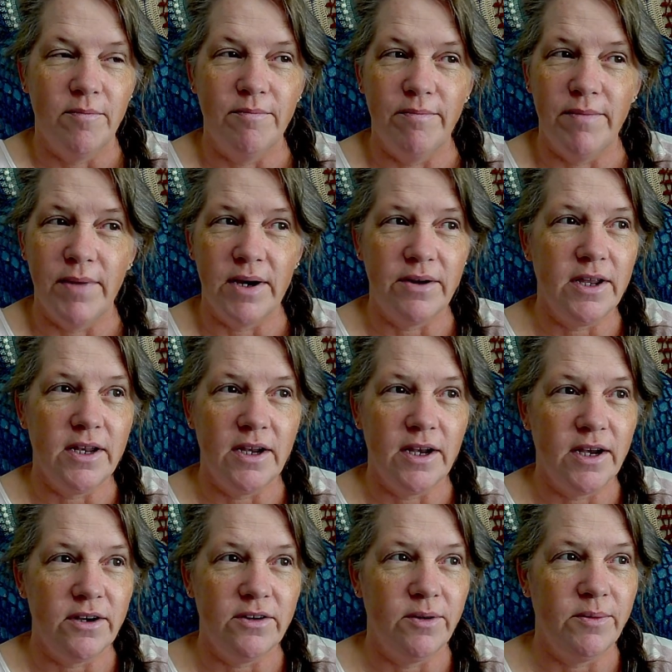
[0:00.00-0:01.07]
Mary and I
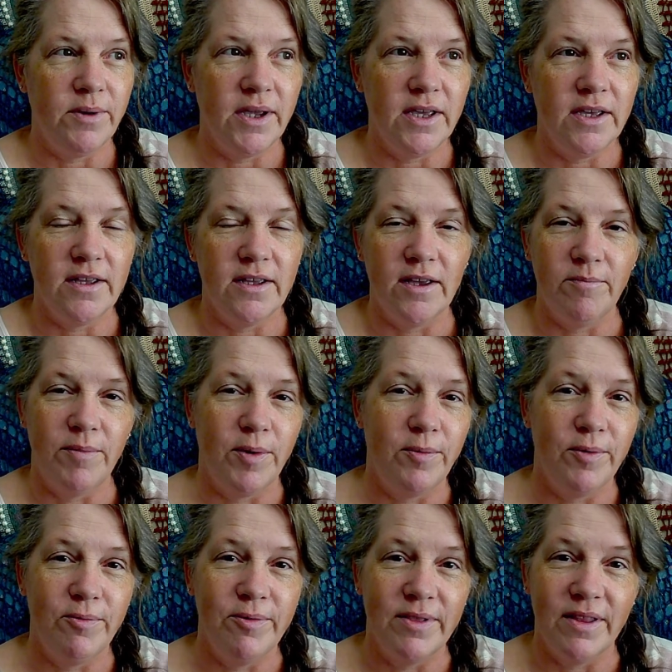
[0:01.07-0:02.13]
are doing it, but we
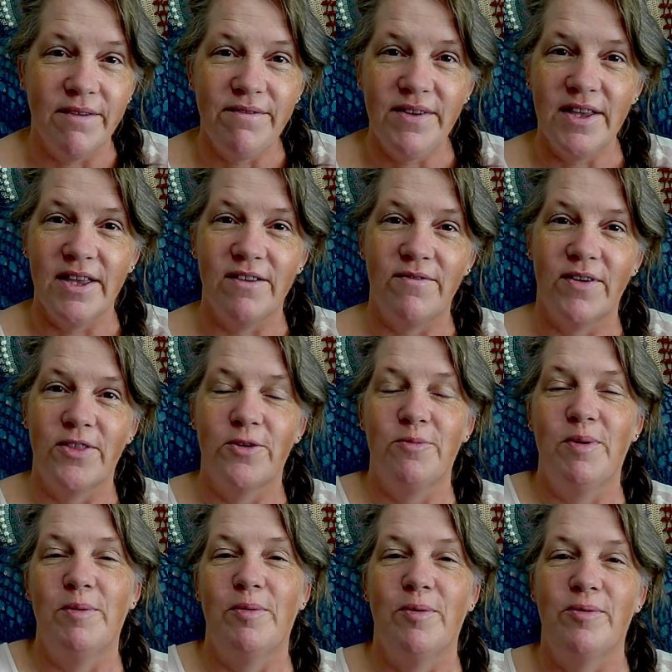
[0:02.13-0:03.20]
would love it if other
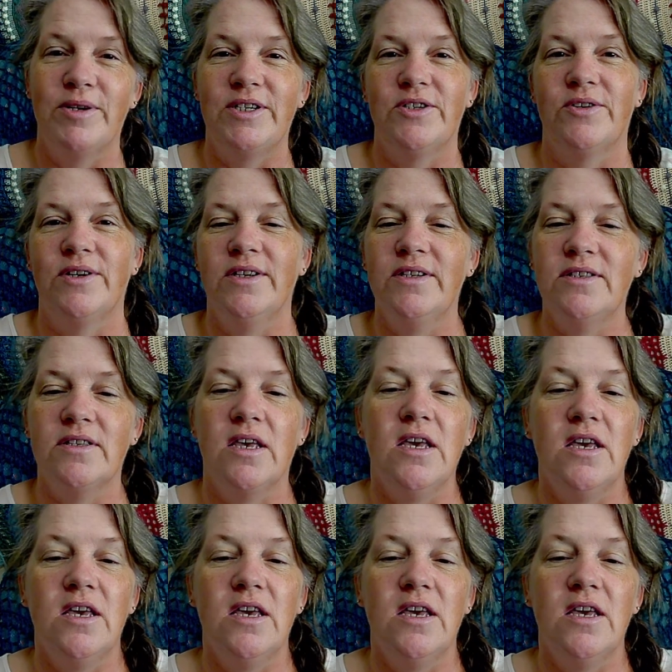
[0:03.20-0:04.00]
people would join us.